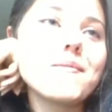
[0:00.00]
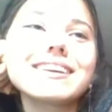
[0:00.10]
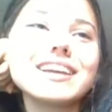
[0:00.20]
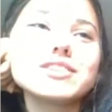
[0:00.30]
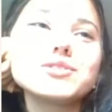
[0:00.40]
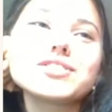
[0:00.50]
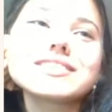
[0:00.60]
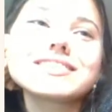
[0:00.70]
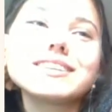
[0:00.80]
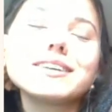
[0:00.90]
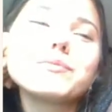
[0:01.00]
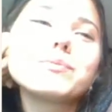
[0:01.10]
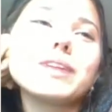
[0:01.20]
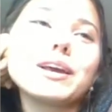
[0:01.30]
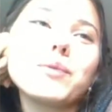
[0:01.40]
Can't you just
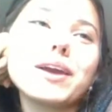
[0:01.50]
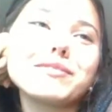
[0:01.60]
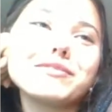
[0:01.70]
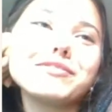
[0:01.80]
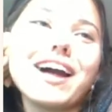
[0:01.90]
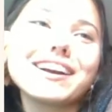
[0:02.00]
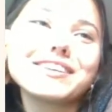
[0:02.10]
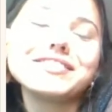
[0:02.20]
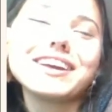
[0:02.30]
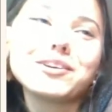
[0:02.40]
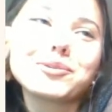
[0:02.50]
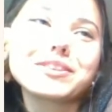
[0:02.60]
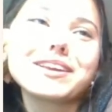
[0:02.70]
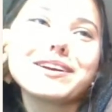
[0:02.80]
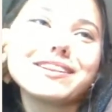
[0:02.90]
like wave a flag of like North
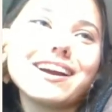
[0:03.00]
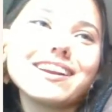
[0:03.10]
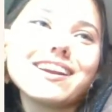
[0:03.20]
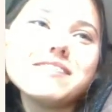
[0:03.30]
Carolina?